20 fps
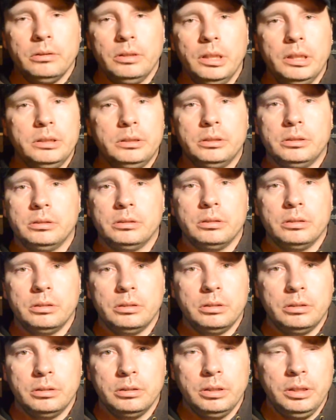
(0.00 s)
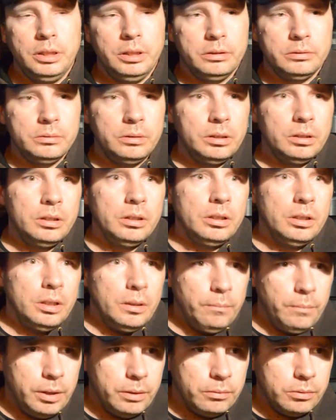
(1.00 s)
It's you know,
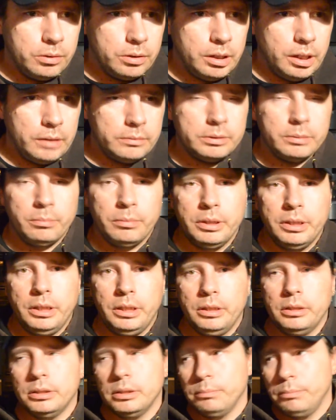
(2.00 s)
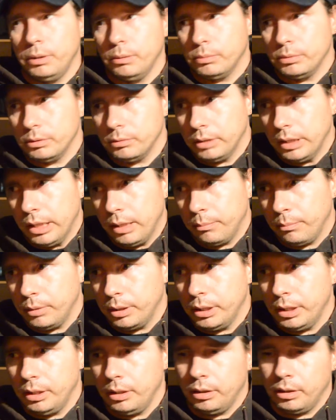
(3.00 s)
people who have some money, people who don't have
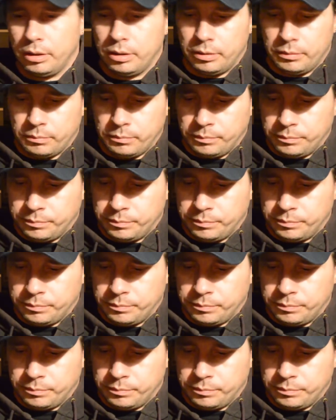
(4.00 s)
money, and